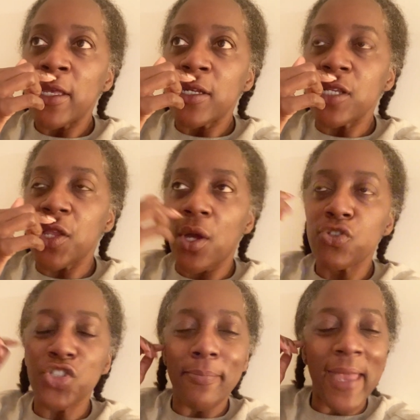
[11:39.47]

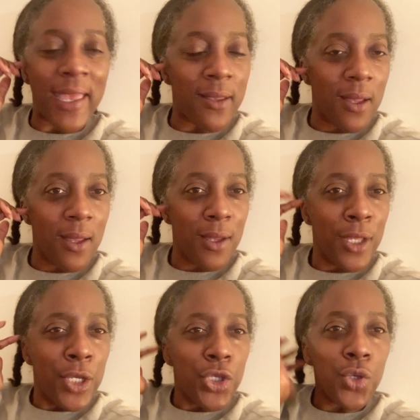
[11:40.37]
Jamaica,
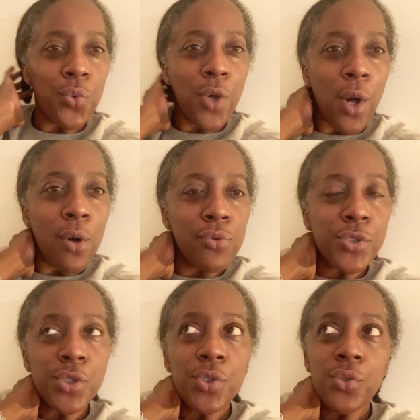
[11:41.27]
you go
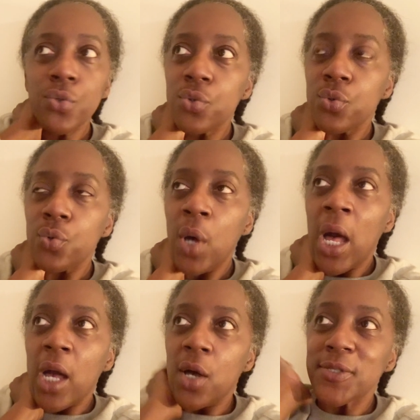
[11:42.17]
to
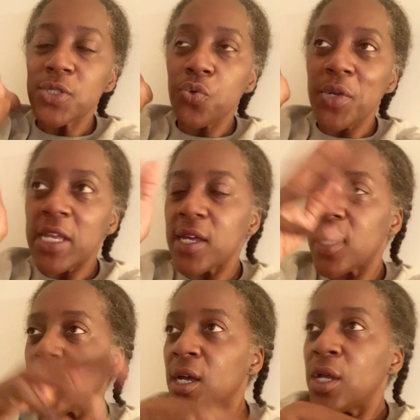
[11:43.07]
Costa
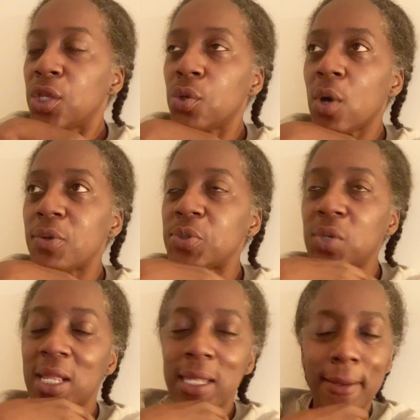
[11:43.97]
Rica, you go to
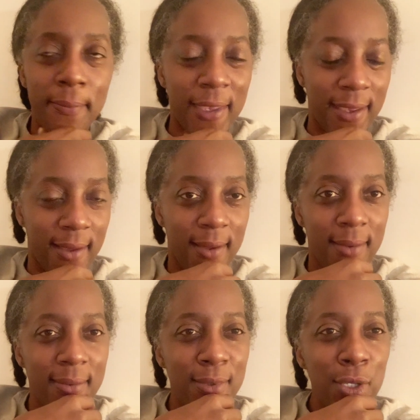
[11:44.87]

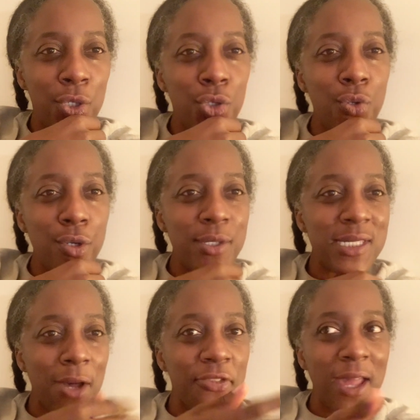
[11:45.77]
Colombia, you go to
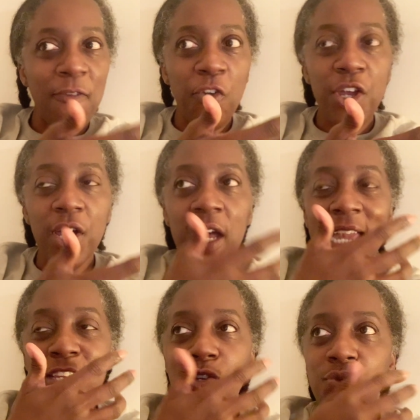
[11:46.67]
South Africa,
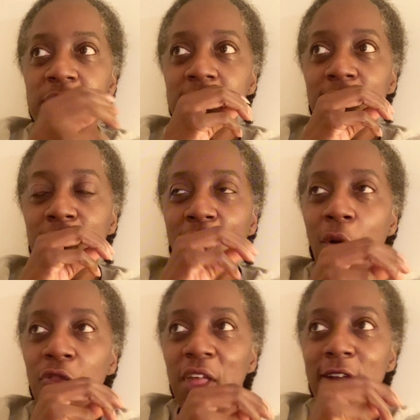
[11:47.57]
and you
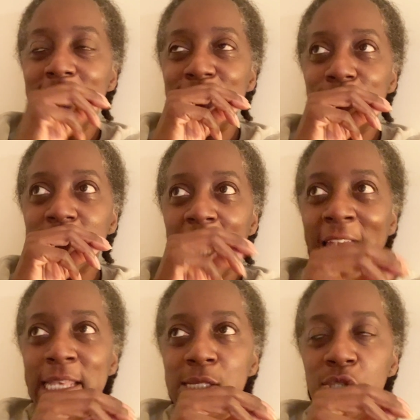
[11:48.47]
go there and you
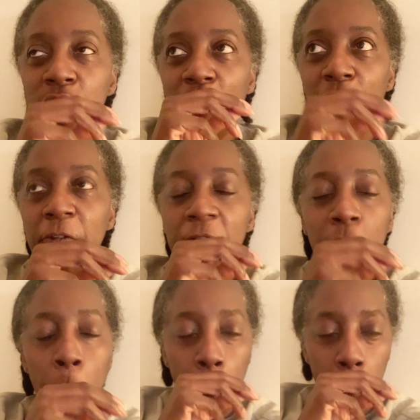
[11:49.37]
taste the
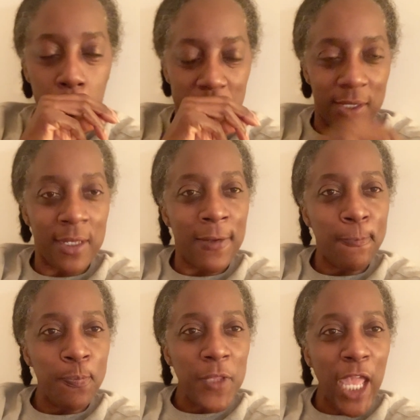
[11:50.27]
food
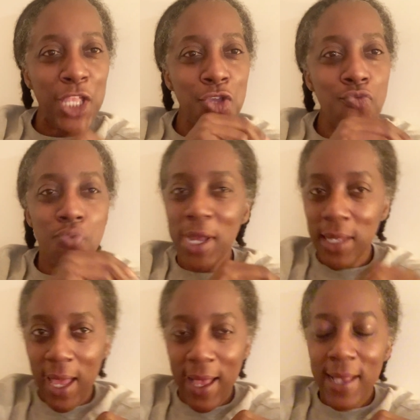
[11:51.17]
and you
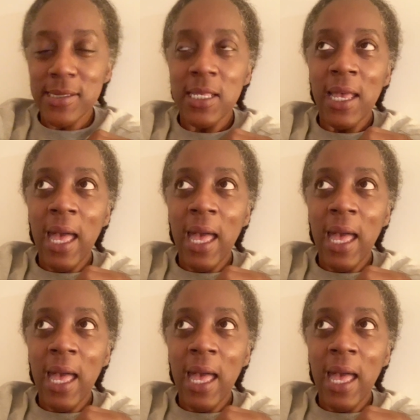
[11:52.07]
realize